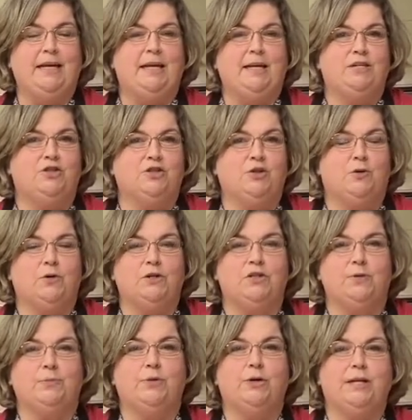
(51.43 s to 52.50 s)
is you're going
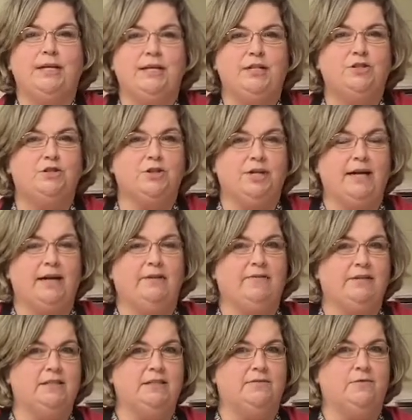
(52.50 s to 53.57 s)
to preheat your
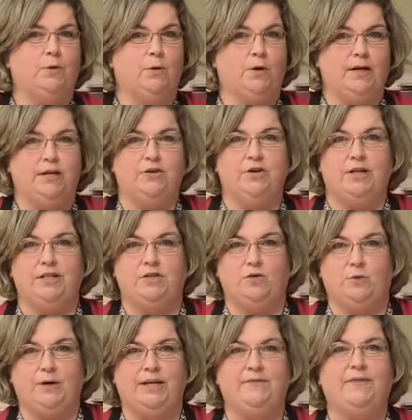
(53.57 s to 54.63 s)
oven to
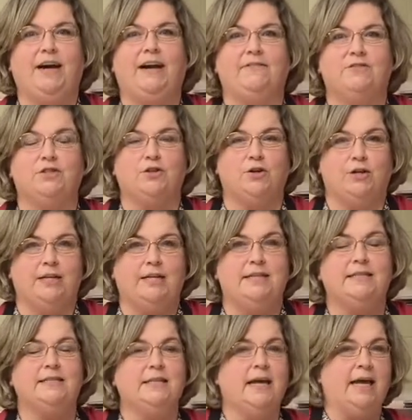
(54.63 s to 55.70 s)
425
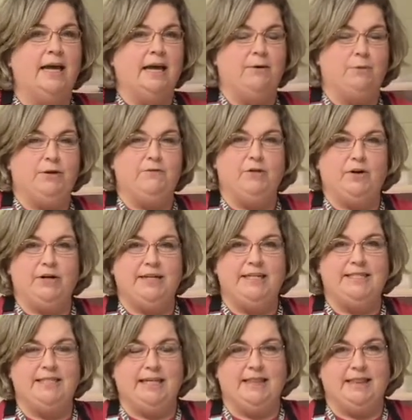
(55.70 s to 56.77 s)
degrees, and we've already
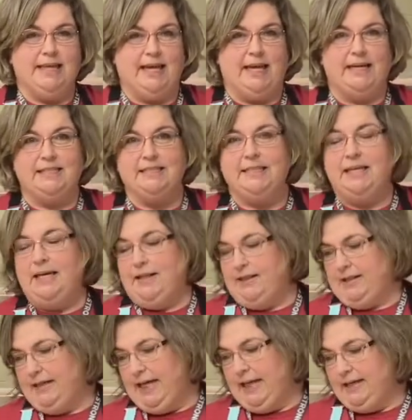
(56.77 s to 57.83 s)
done that.
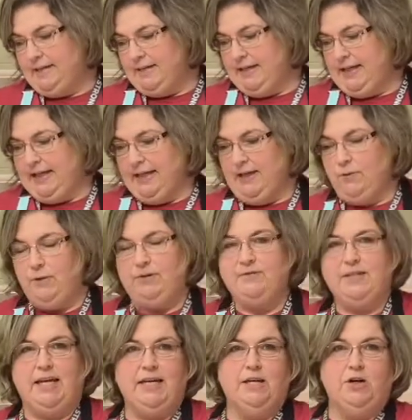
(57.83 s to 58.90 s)
The next thing,
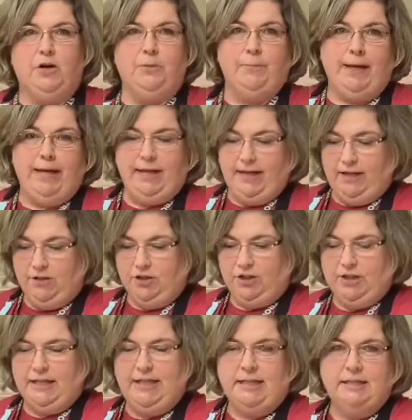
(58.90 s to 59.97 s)
we've taken our baking
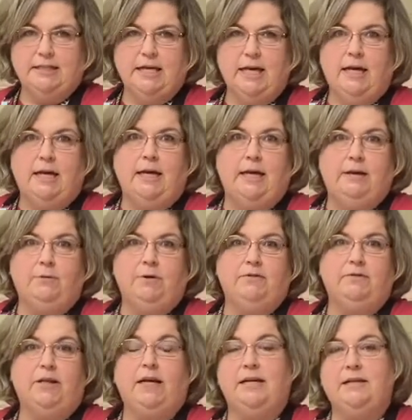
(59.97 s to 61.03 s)
sheet and
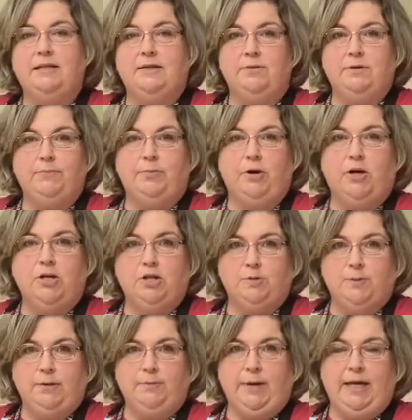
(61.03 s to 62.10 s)
we've lined it with
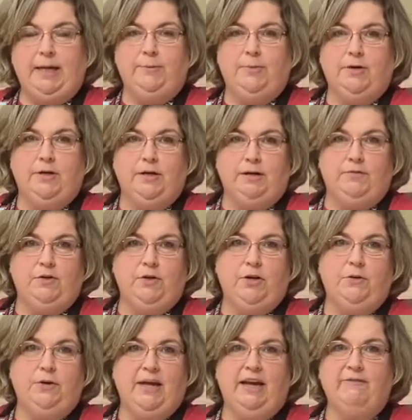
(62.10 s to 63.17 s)
parchment paper. If you
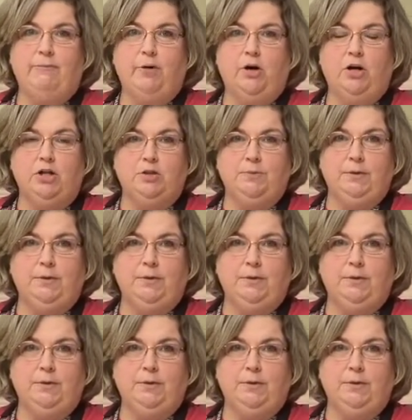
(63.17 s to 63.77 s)
don't have parchment